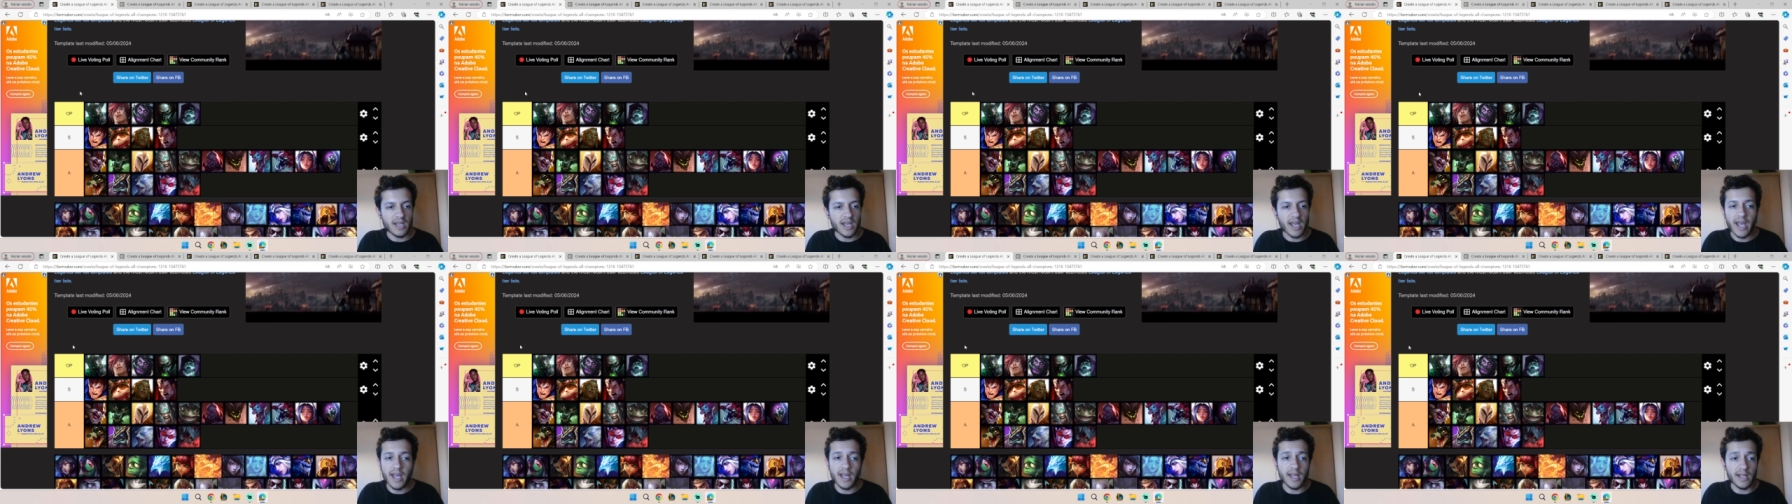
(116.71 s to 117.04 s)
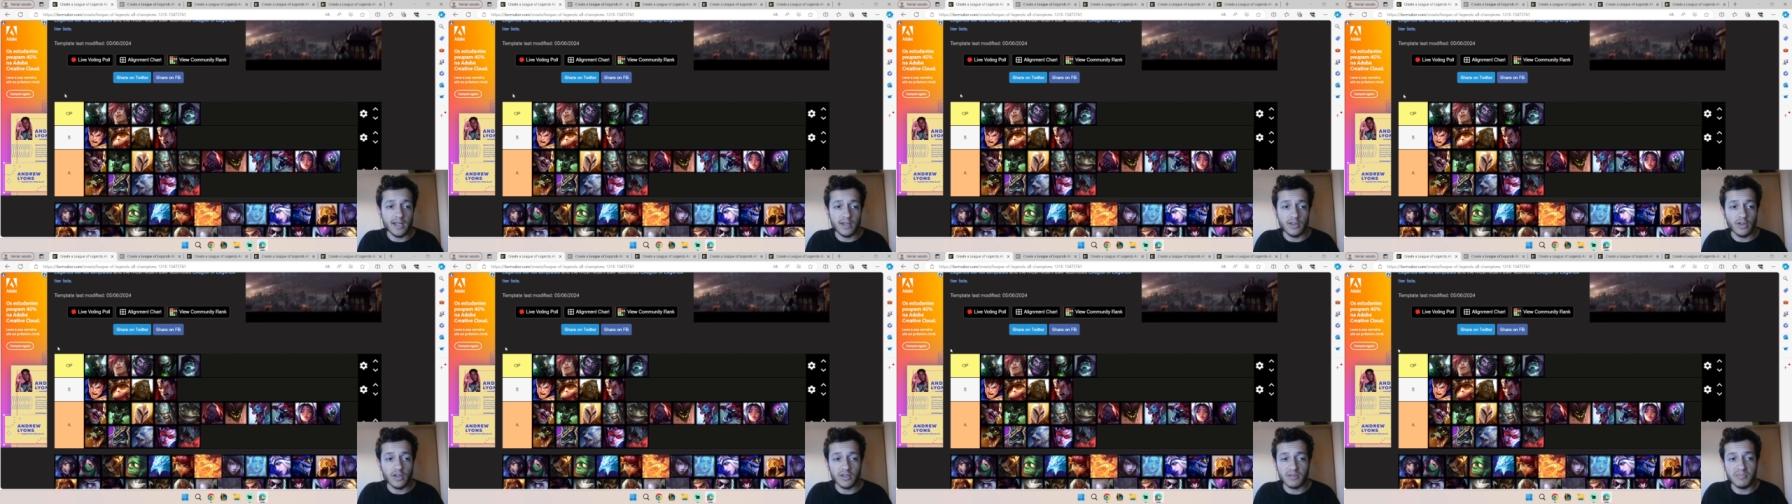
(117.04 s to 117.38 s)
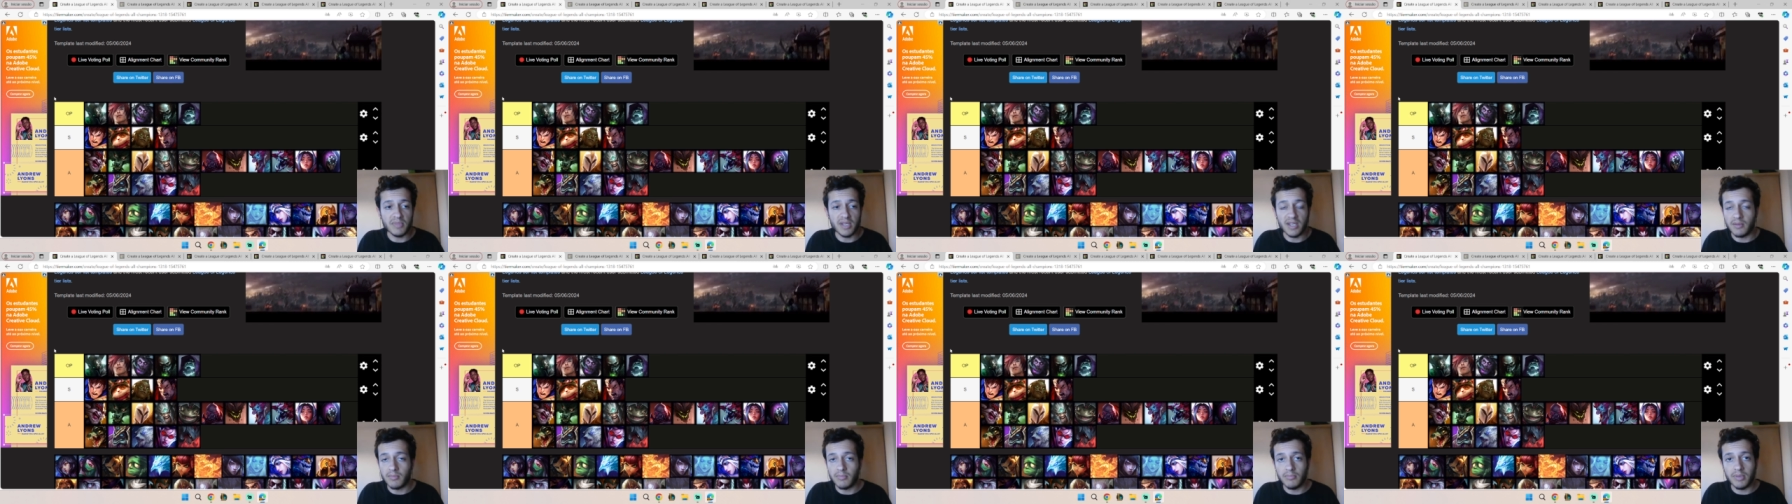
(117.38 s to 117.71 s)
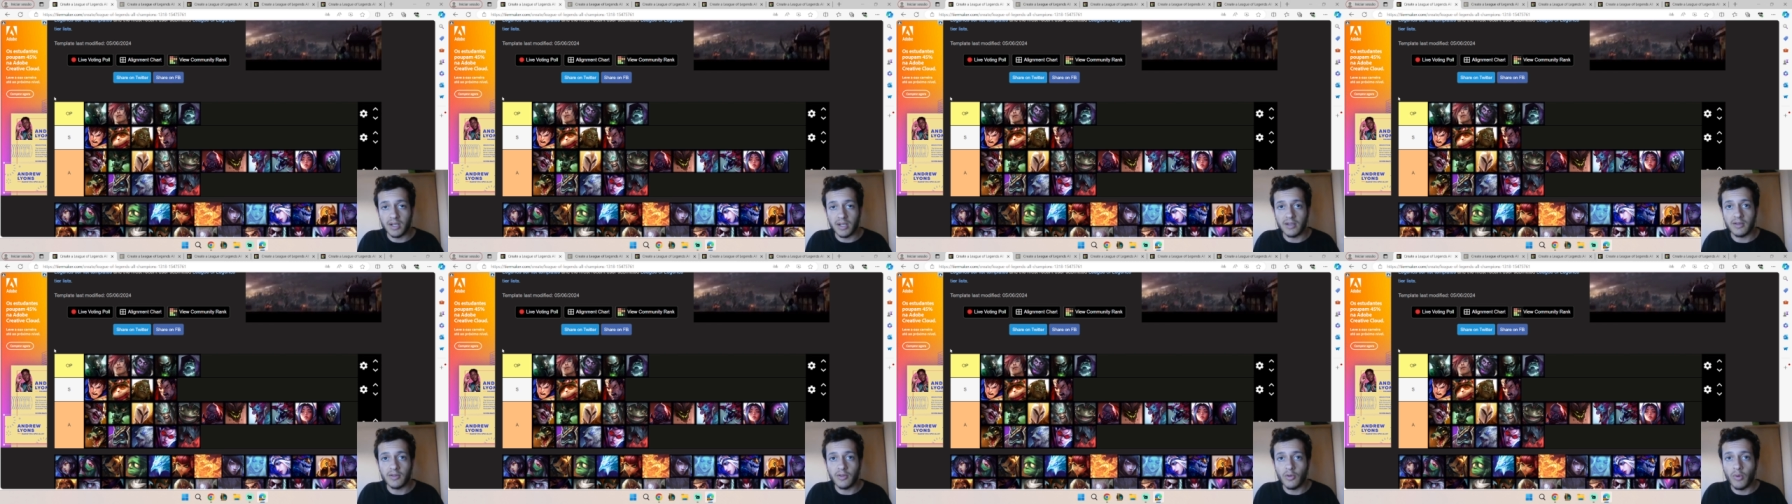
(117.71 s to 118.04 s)
And not me,
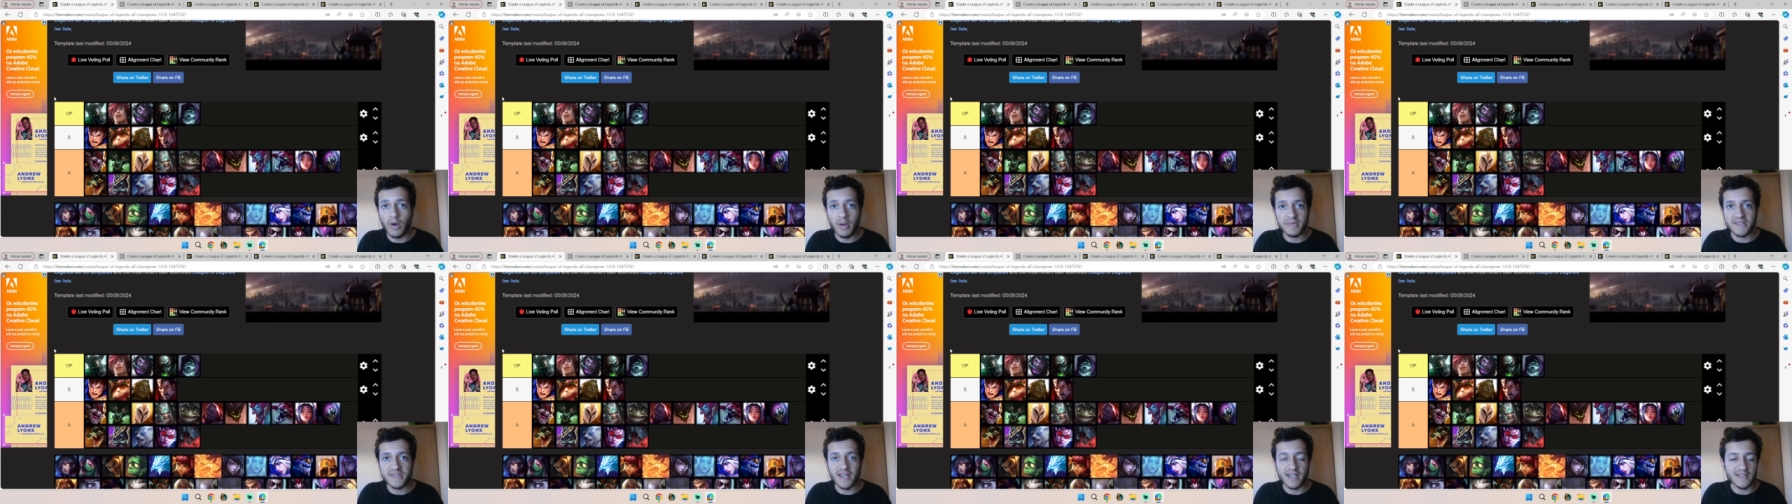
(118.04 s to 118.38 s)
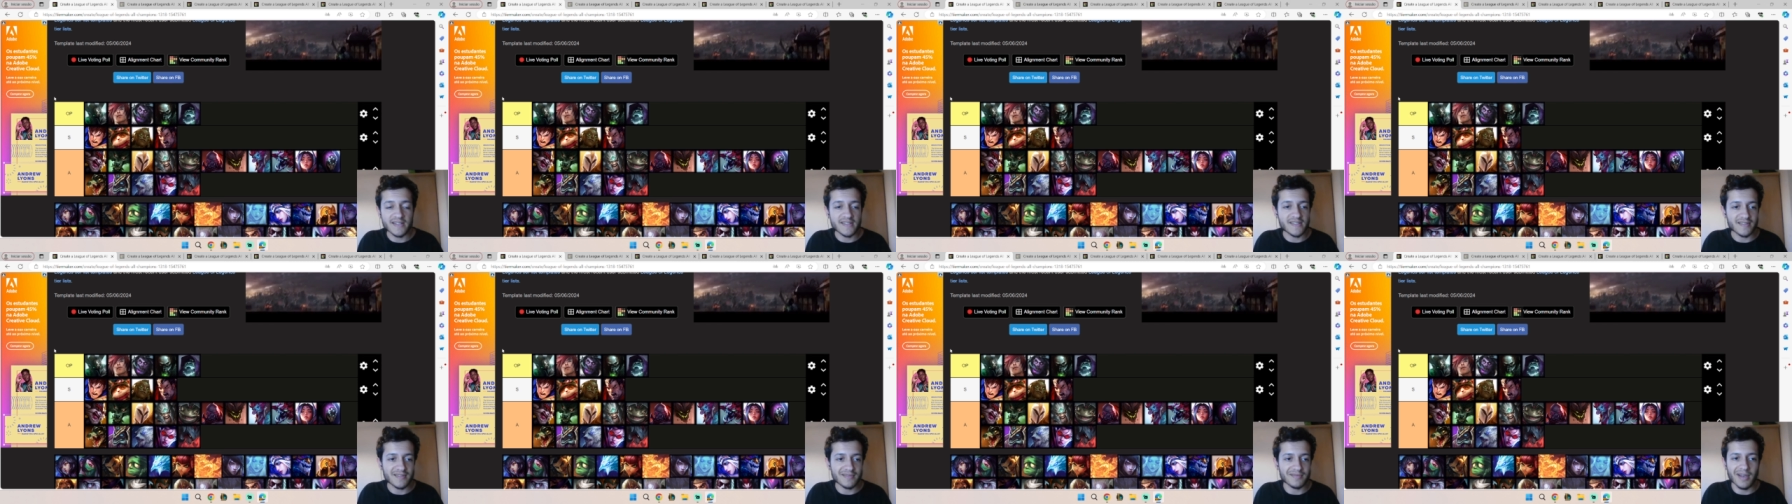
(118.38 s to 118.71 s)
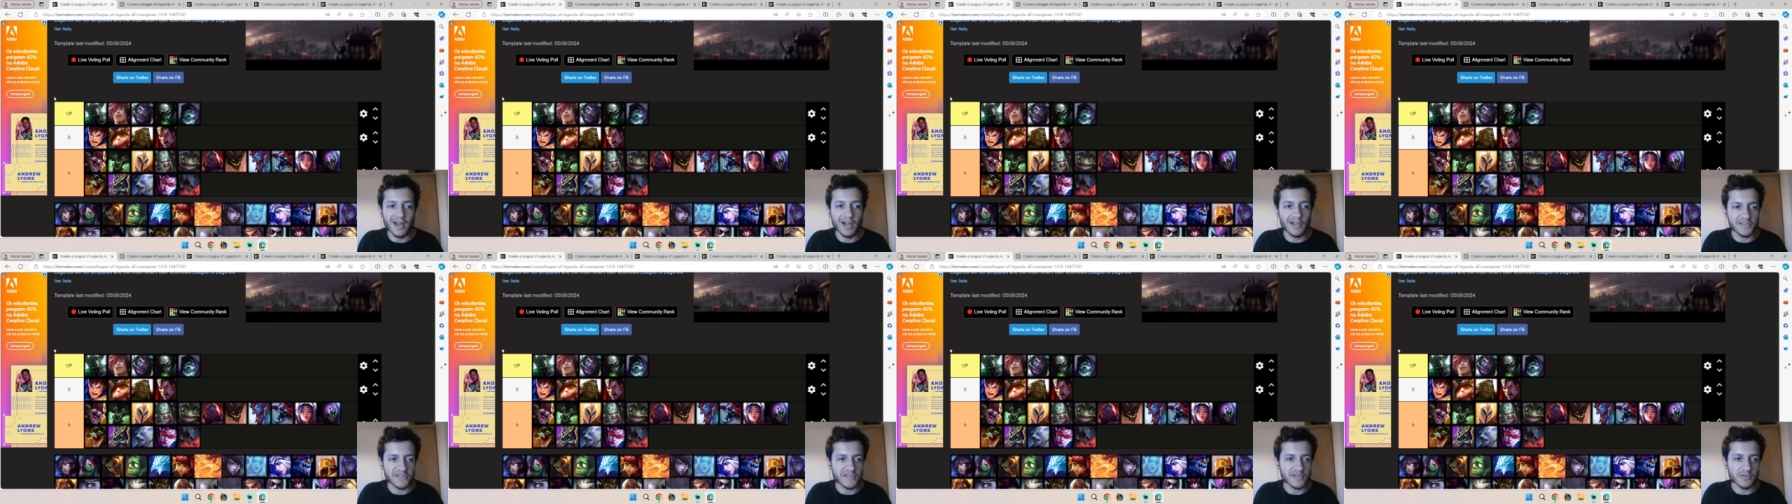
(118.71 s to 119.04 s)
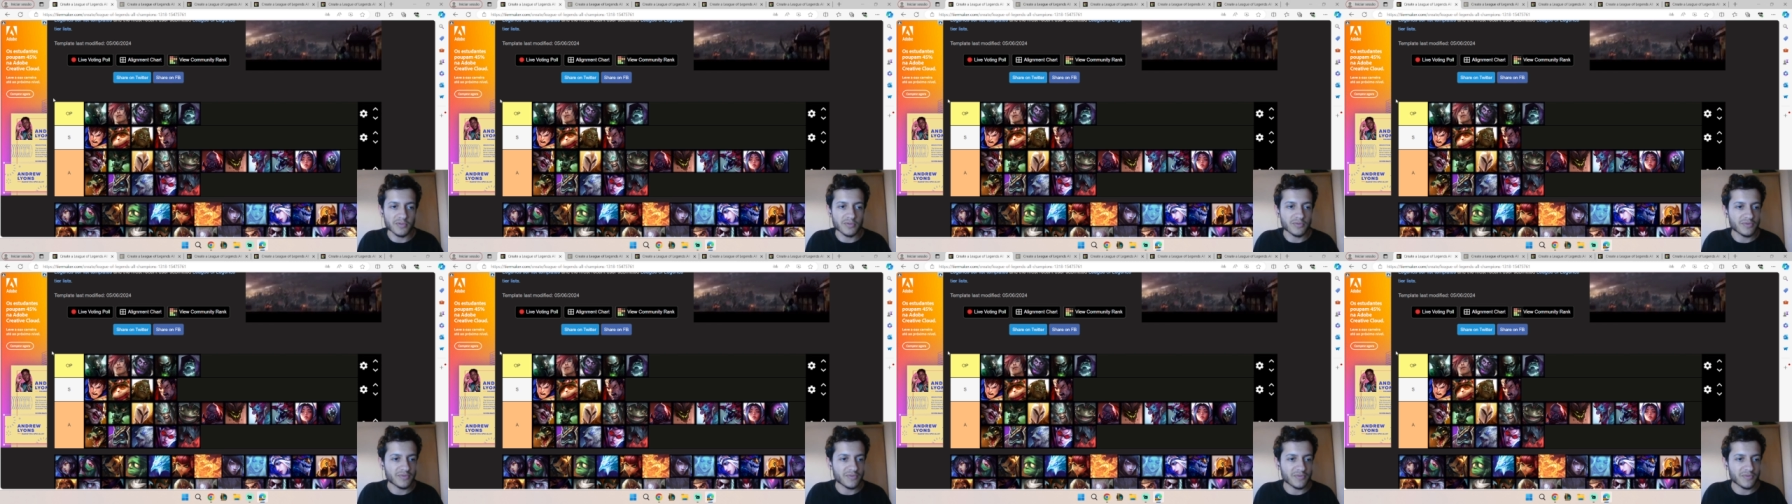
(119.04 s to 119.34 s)
but the websites also